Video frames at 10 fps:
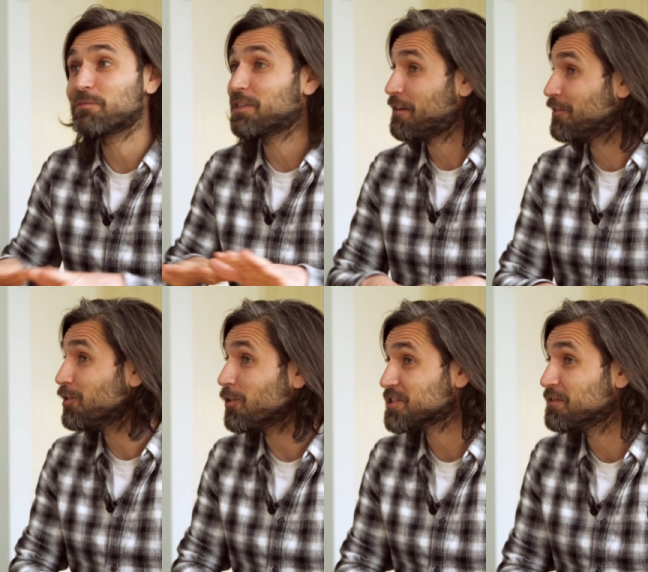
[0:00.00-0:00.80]
but there are
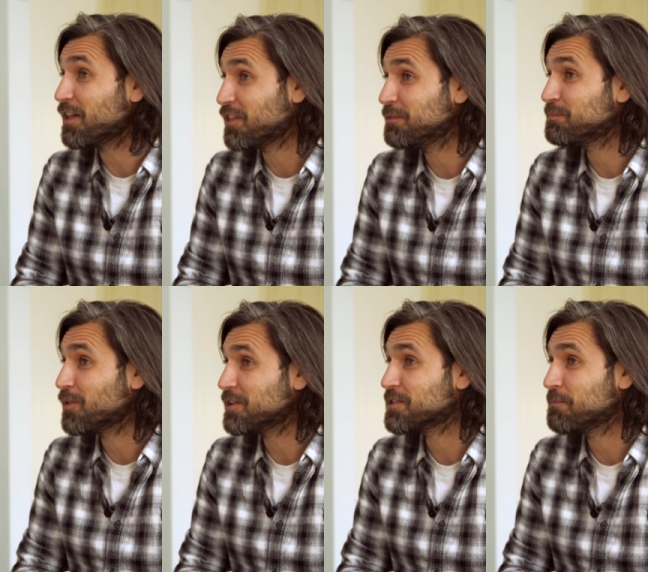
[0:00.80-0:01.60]
lots of other
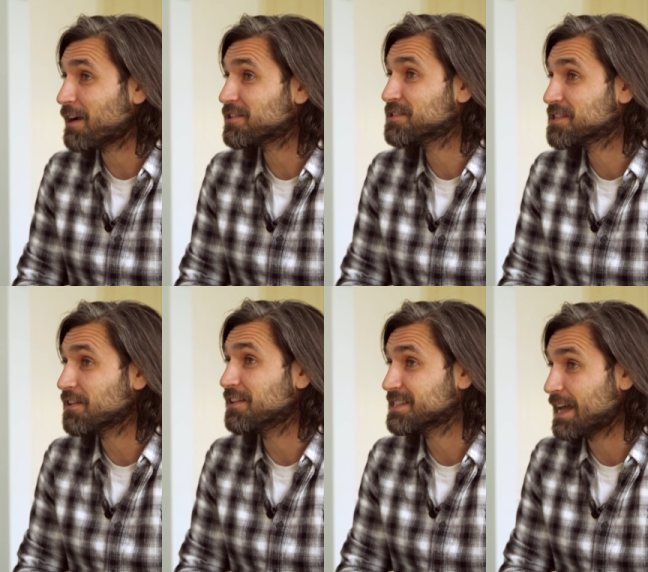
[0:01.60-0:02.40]
price comparison
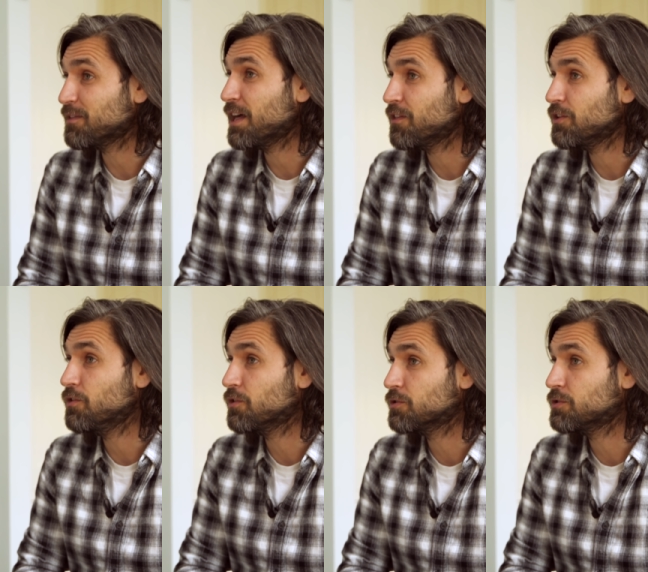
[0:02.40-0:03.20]
sites out there that
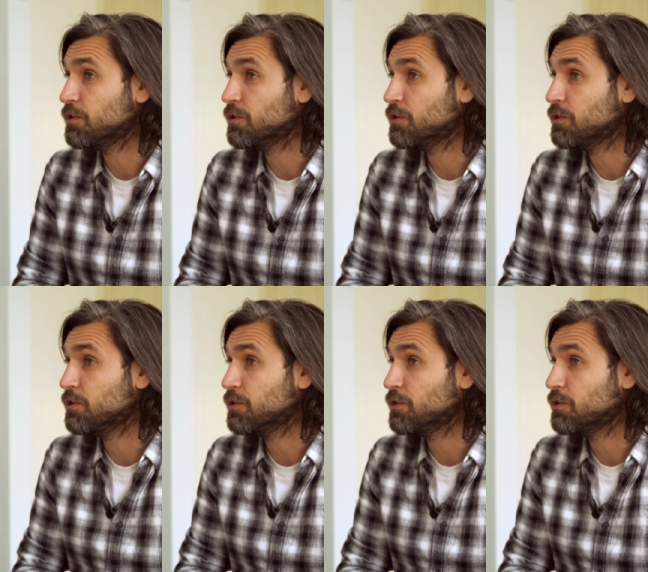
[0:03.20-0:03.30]
you could